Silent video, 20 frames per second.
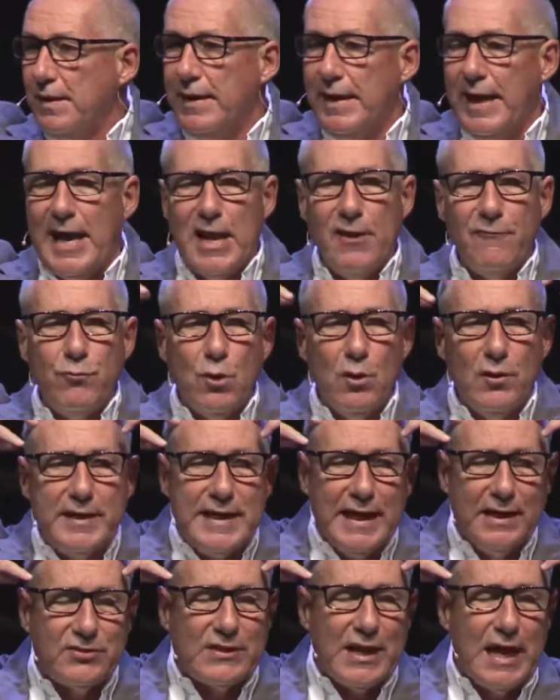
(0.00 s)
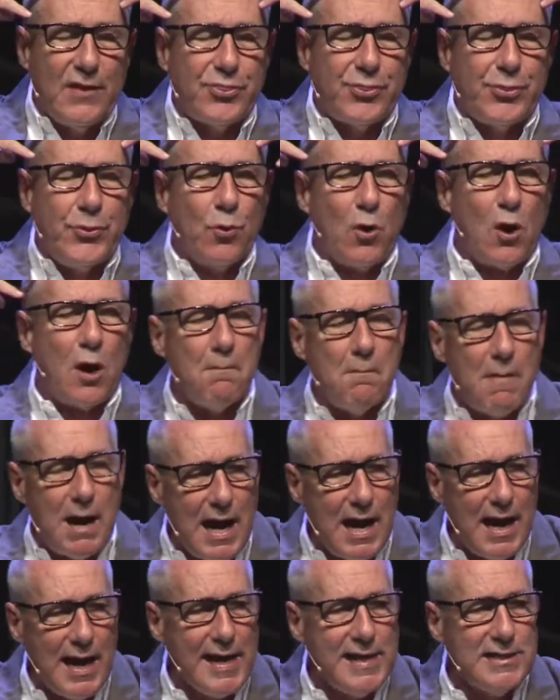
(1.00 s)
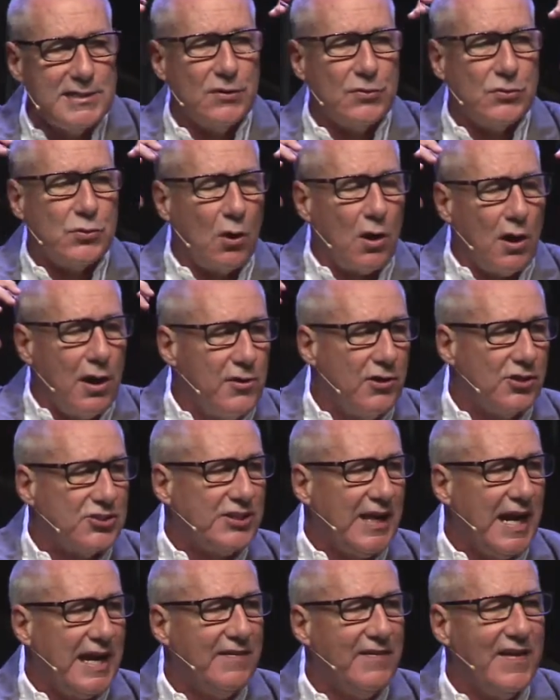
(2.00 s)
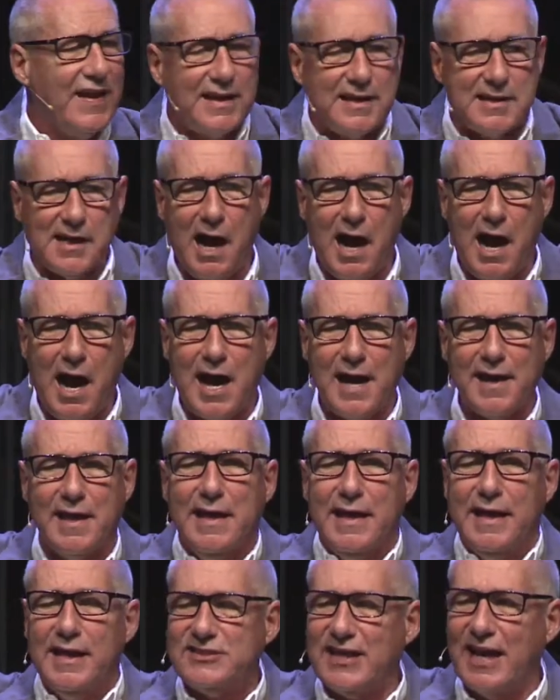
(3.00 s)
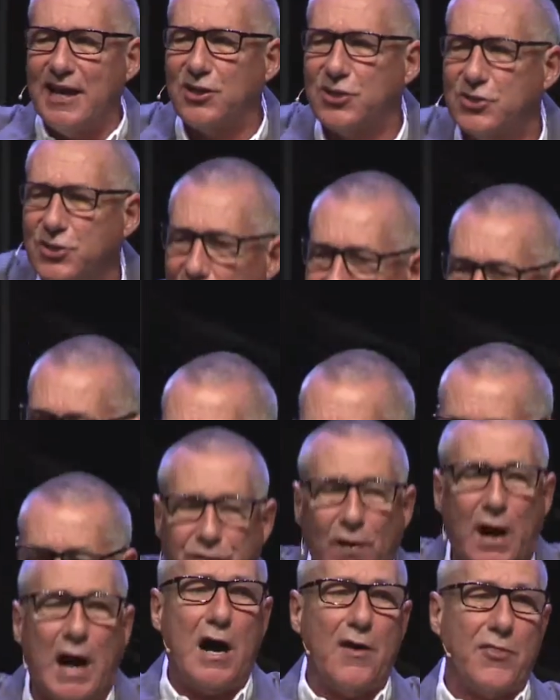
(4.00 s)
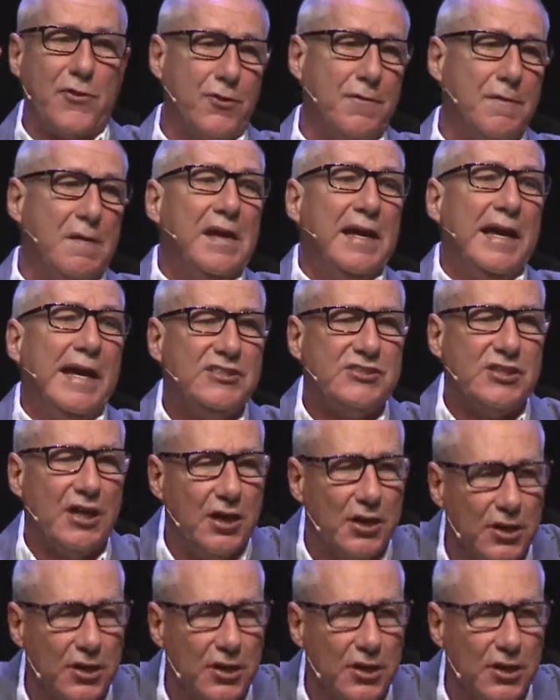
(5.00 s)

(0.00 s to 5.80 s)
And if we'll get that through our minds and through our understanding that God is a good, good Father, He's a